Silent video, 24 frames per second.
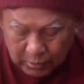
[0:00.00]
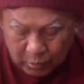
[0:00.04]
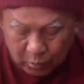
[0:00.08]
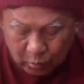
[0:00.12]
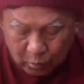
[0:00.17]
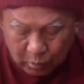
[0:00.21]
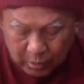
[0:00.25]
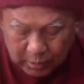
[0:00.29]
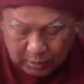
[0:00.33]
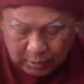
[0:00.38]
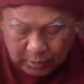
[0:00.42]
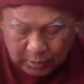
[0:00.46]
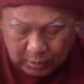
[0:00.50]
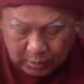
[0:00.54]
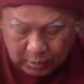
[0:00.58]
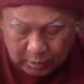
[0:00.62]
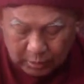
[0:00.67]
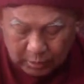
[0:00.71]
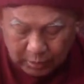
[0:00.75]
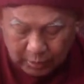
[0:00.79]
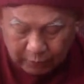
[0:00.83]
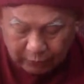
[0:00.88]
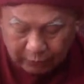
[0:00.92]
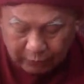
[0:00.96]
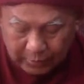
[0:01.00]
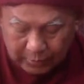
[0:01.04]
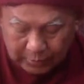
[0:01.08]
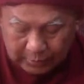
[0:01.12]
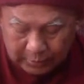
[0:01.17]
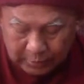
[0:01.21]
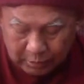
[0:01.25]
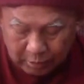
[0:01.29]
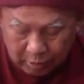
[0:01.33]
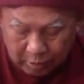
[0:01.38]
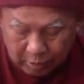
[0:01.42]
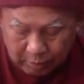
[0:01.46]
One cannot avoid
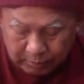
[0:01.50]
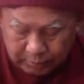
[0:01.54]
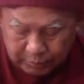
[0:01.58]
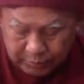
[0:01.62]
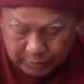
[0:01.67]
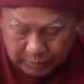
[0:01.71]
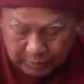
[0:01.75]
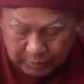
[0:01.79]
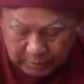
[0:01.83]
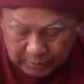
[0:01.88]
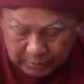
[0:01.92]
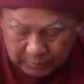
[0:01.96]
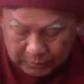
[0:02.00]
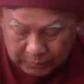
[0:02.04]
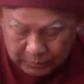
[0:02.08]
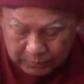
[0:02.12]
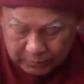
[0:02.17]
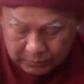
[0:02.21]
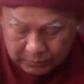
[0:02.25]
the object